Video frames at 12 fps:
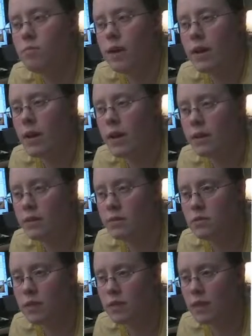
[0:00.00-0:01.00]
they kind
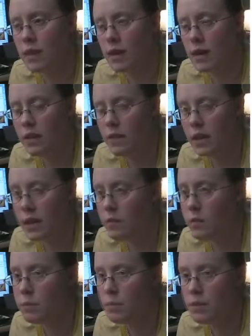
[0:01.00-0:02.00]
of don't think anything
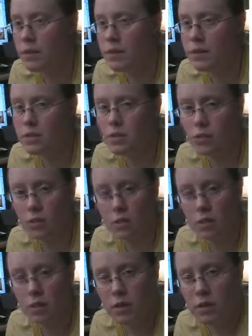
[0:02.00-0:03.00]
of it, but then they
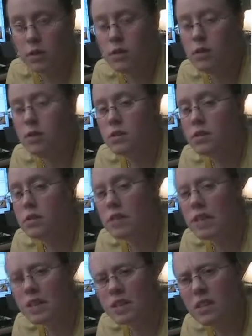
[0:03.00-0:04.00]
start
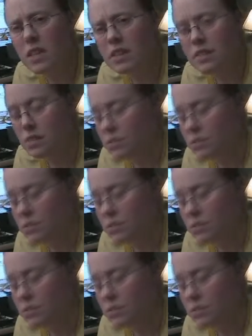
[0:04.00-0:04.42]
seeing things